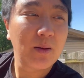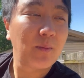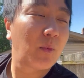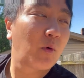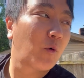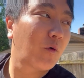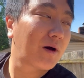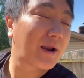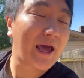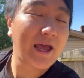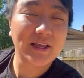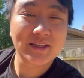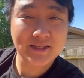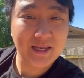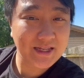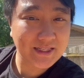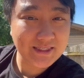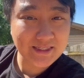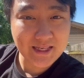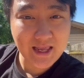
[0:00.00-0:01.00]
But what I
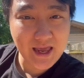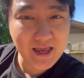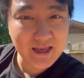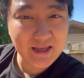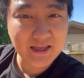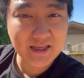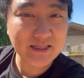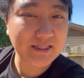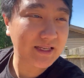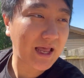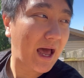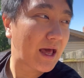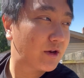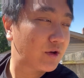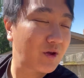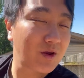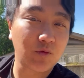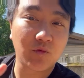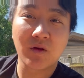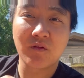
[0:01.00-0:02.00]
can say is I
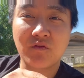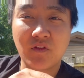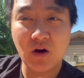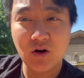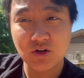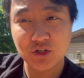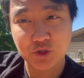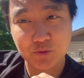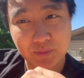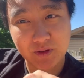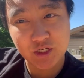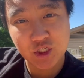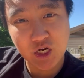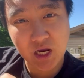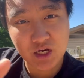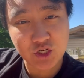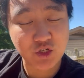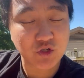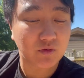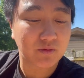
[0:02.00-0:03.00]
do a reverse
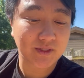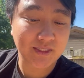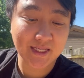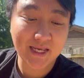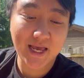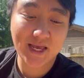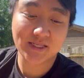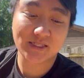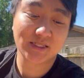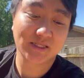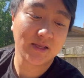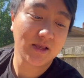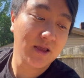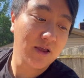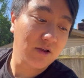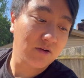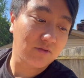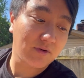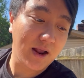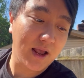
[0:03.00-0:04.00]
progesterone test,
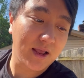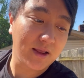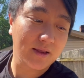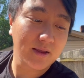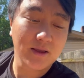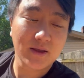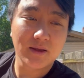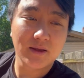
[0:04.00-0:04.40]
right?